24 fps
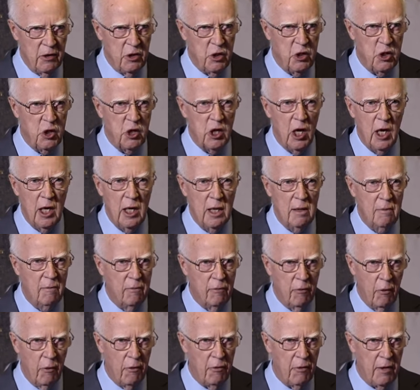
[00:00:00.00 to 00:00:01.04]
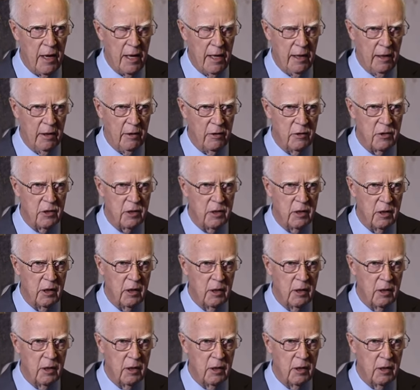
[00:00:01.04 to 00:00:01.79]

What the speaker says: shameful things,